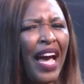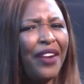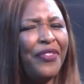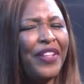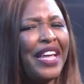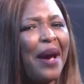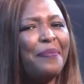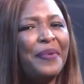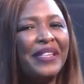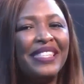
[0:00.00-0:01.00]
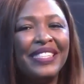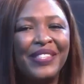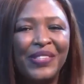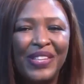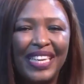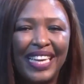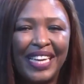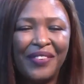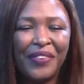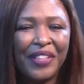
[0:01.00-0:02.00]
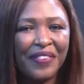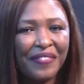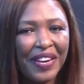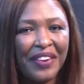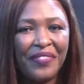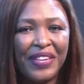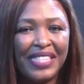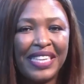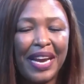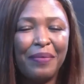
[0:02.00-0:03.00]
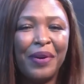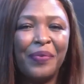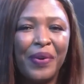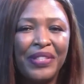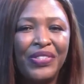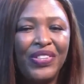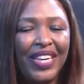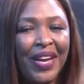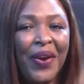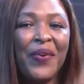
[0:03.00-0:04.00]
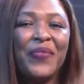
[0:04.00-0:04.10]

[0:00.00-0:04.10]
And for that person tuning in for the very first time and wondering,